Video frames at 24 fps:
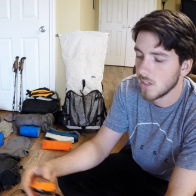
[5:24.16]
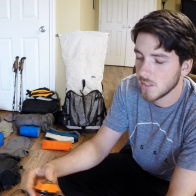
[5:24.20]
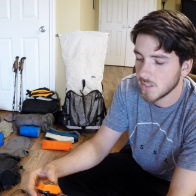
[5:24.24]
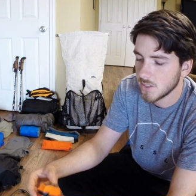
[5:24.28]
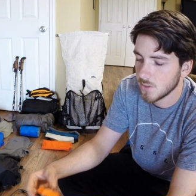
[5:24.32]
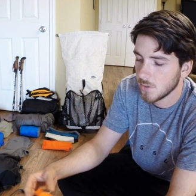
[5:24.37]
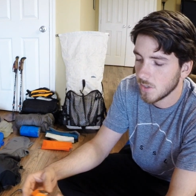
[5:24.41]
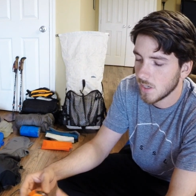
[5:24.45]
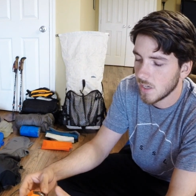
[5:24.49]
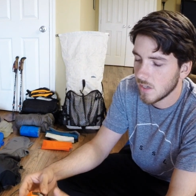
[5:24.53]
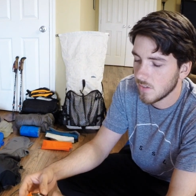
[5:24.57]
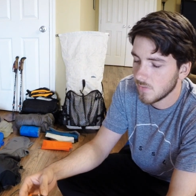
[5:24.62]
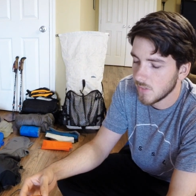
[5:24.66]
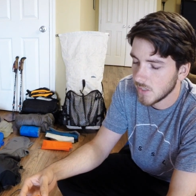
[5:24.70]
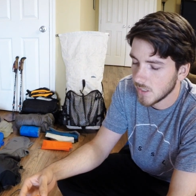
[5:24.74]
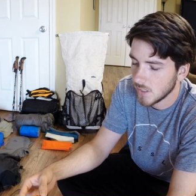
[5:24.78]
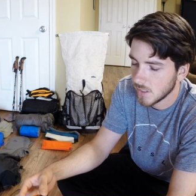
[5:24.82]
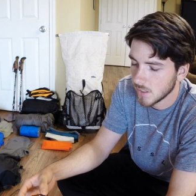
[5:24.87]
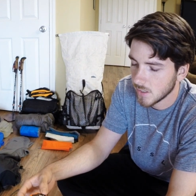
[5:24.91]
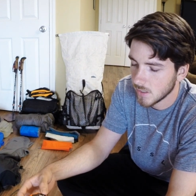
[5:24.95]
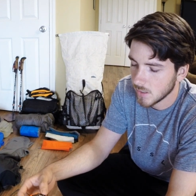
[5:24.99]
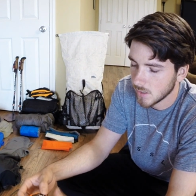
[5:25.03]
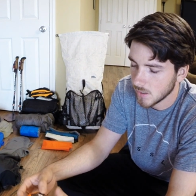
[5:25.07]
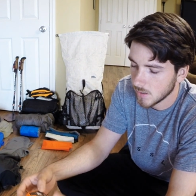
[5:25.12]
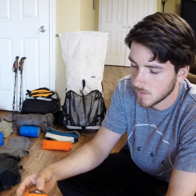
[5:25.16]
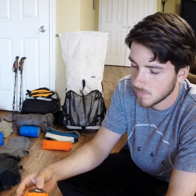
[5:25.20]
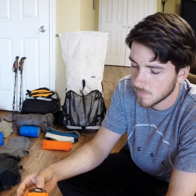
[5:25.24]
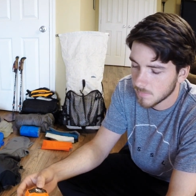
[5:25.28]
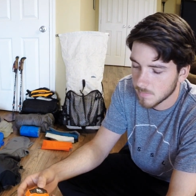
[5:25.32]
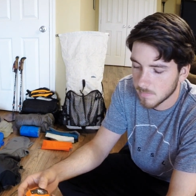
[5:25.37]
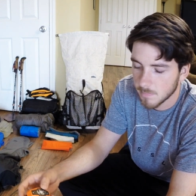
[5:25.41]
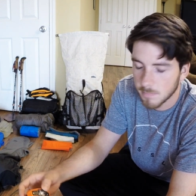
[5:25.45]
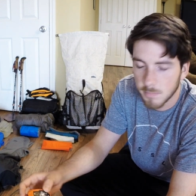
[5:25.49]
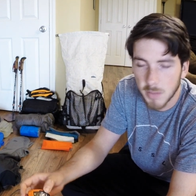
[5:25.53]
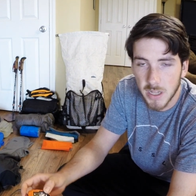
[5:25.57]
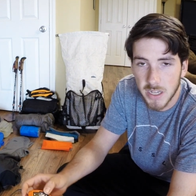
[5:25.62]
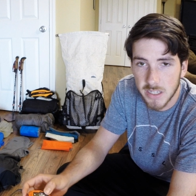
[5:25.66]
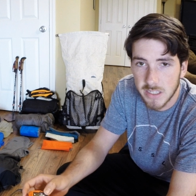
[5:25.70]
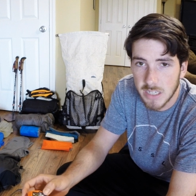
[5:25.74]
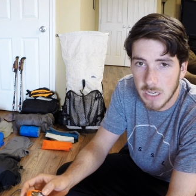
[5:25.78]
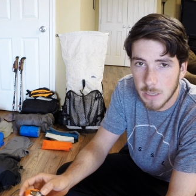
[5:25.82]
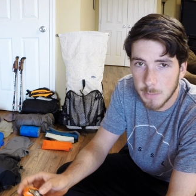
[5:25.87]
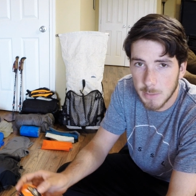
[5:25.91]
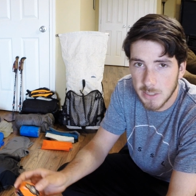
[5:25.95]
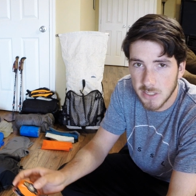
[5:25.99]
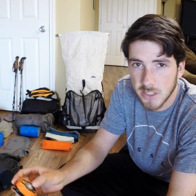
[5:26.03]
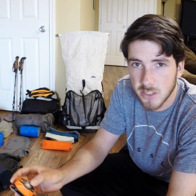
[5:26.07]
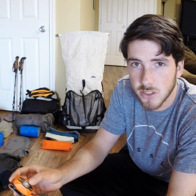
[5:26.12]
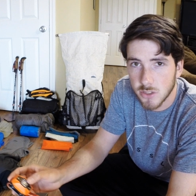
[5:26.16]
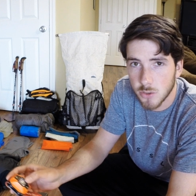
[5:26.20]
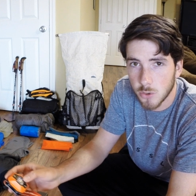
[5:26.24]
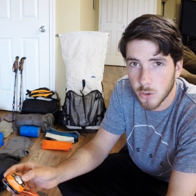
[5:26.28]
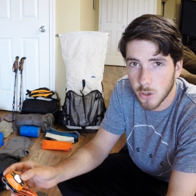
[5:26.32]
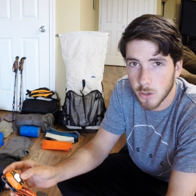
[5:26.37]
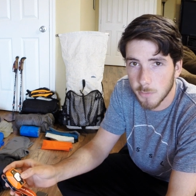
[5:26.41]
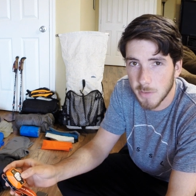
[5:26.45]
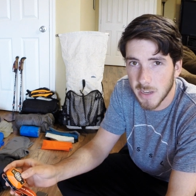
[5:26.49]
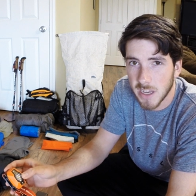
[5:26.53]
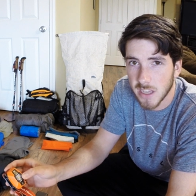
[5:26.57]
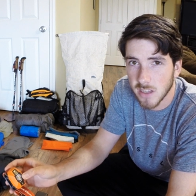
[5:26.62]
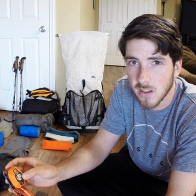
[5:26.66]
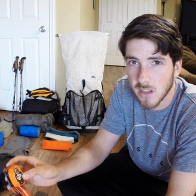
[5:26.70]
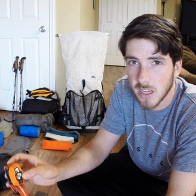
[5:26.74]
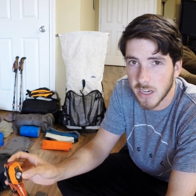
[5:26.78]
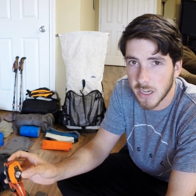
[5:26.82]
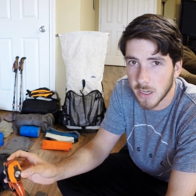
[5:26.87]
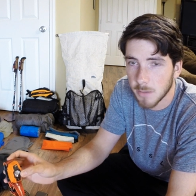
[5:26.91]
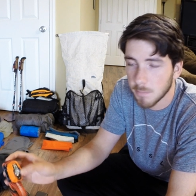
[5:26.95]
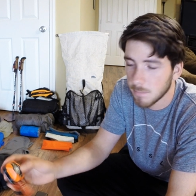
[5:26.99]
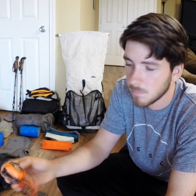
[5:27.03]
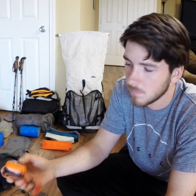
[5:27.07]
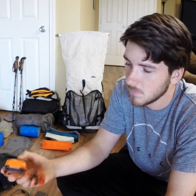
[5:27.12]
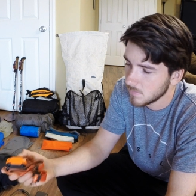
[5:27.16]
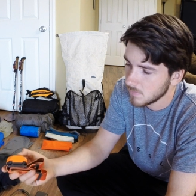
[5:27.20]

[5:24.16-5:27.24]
also have a Black Diamond Storm headlamp.